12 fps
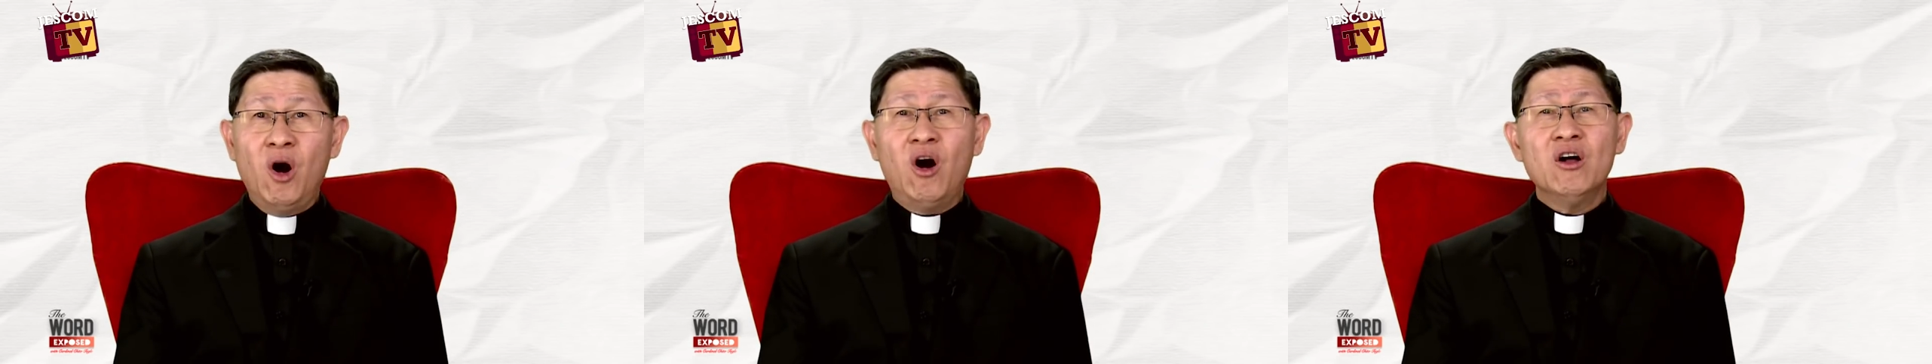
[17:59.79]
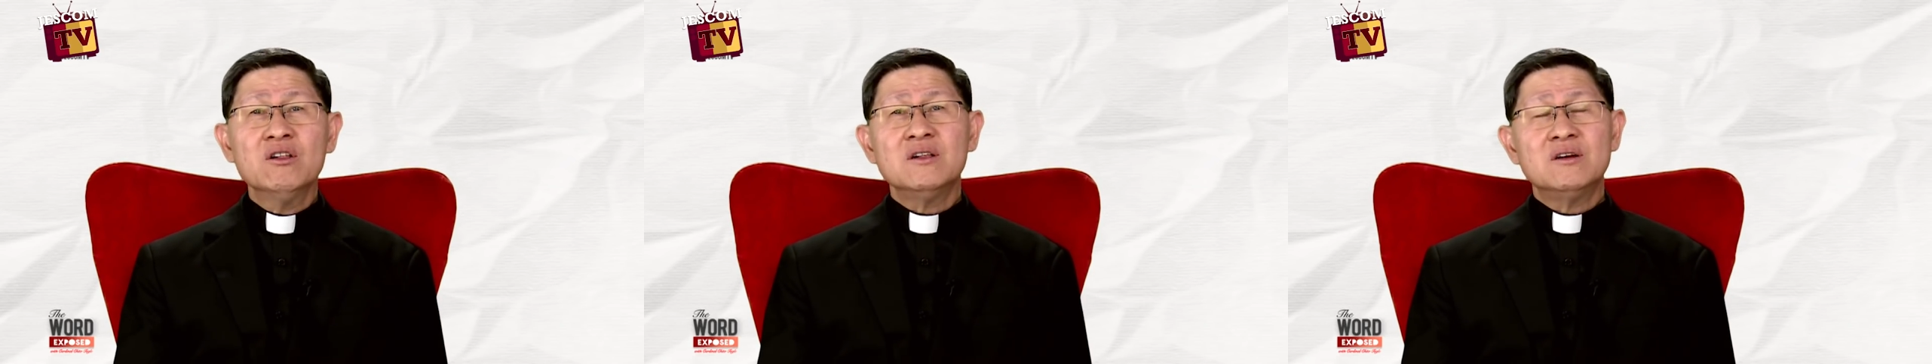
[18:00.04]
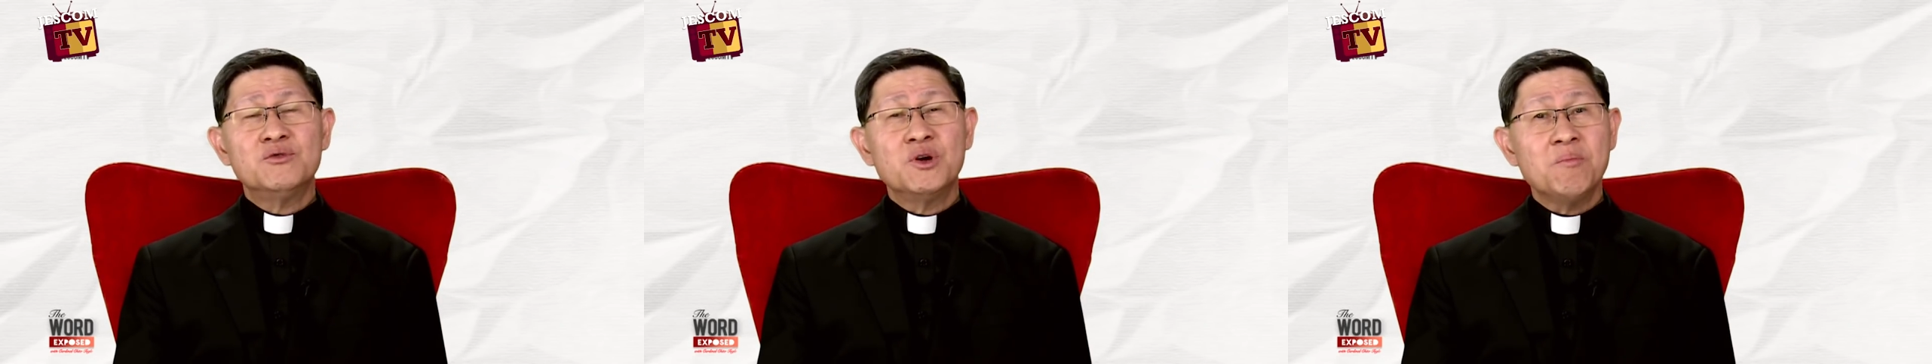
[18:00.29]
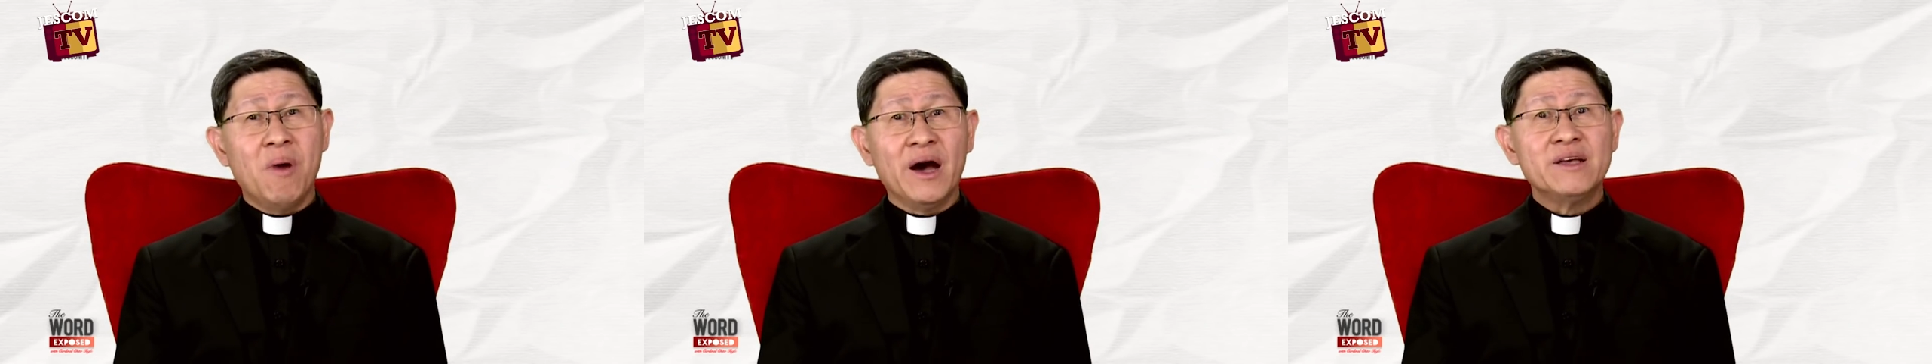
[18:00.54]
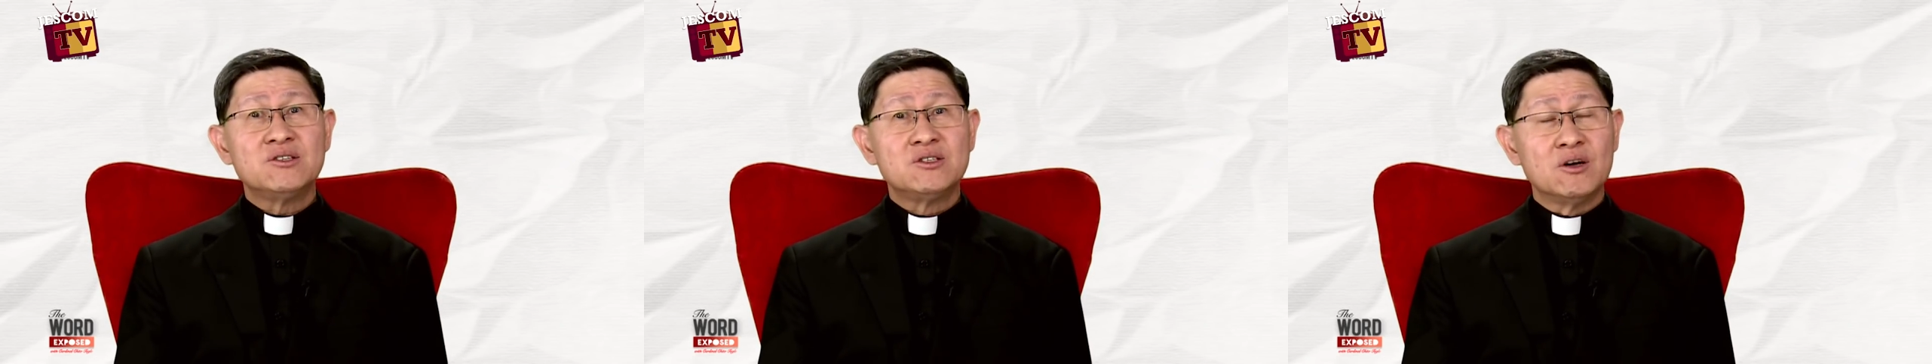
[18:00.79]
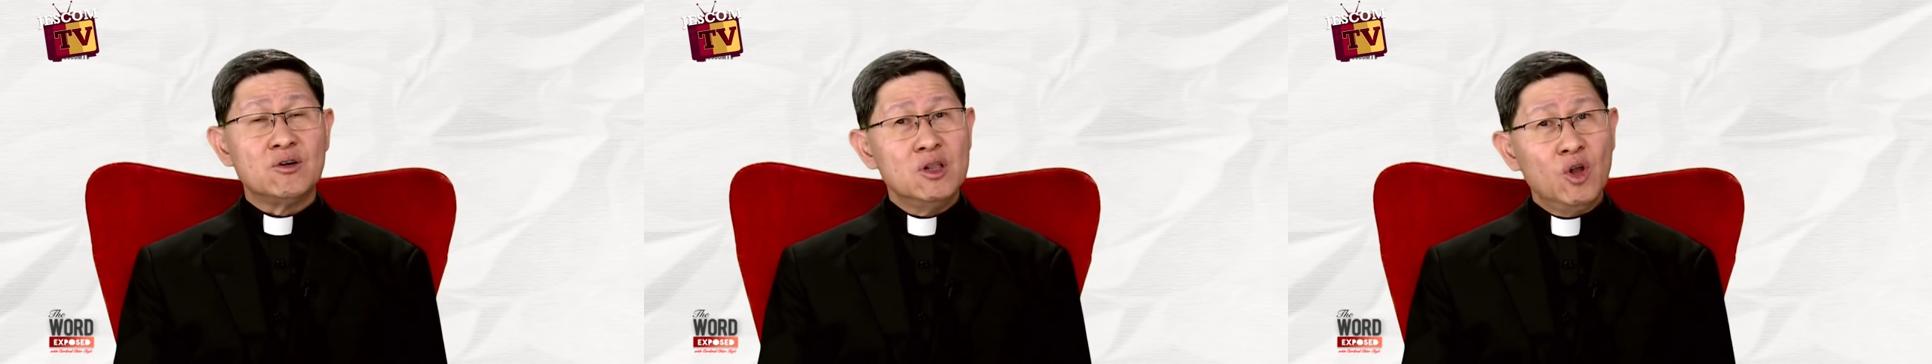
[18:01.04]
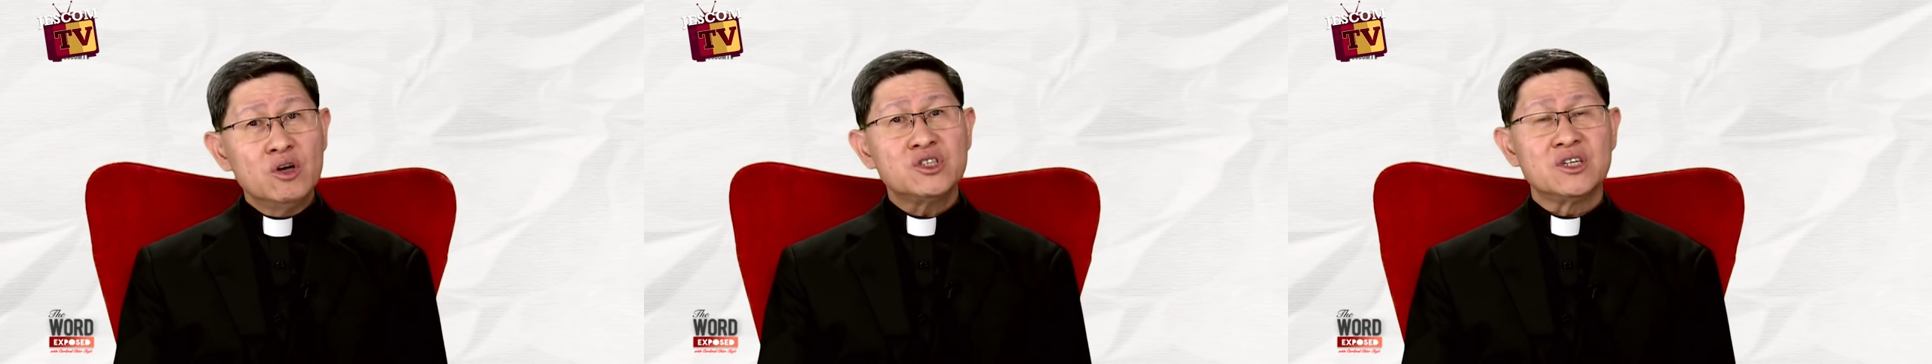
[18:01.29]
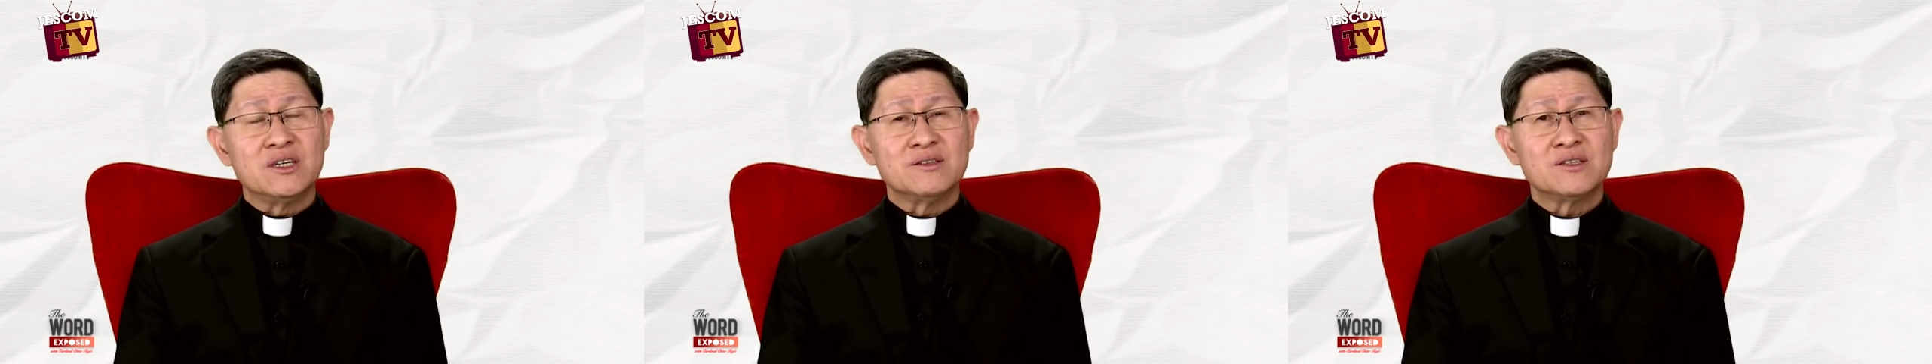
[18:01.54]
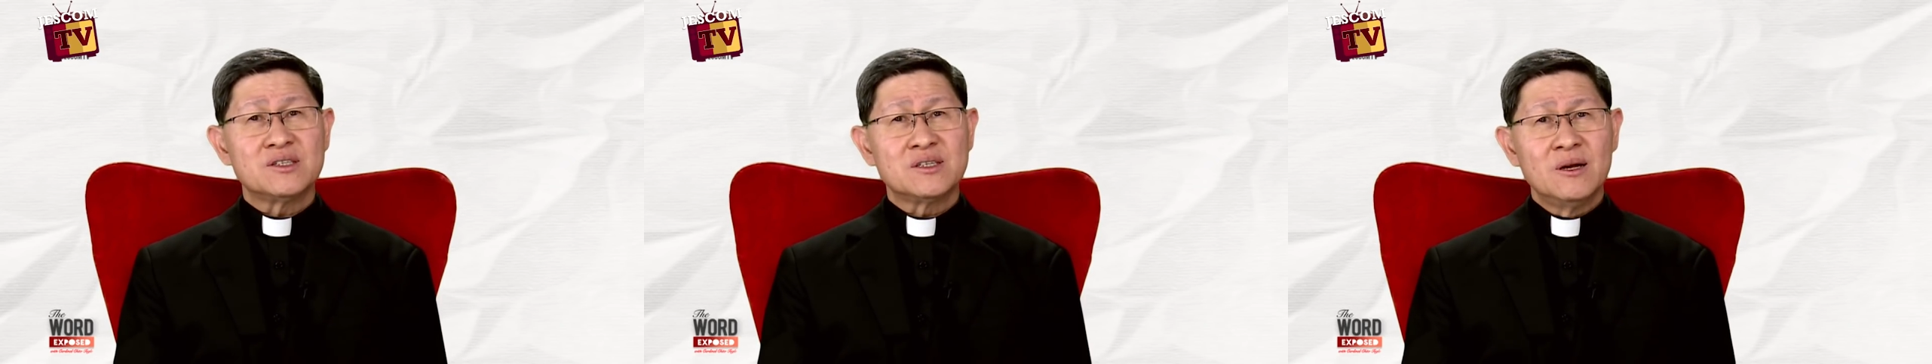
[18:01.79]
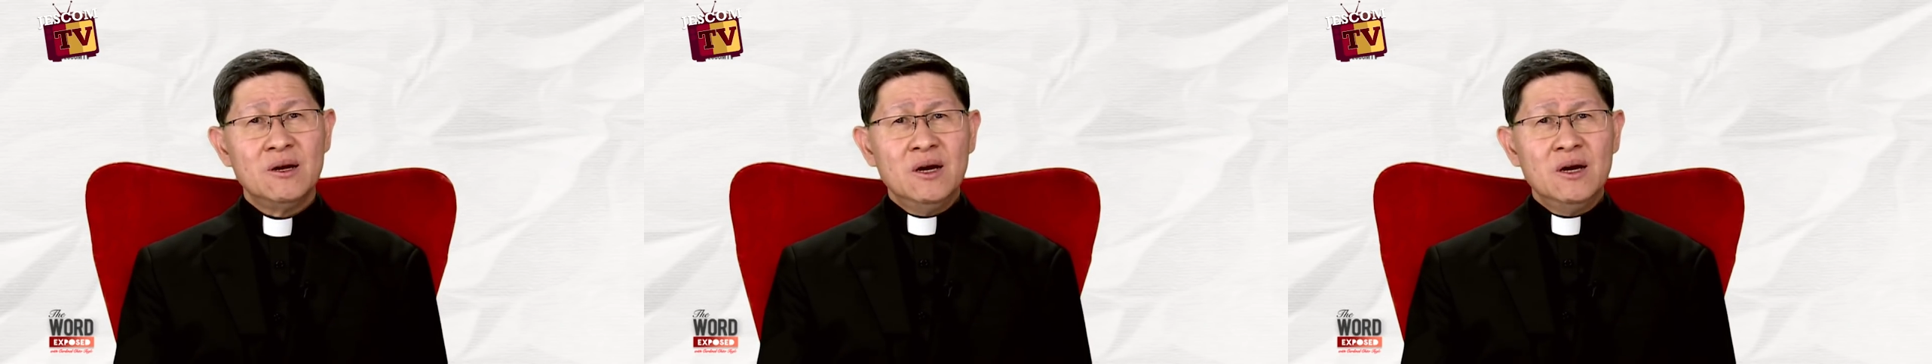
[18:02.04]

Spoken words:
Paul reminds the Colossians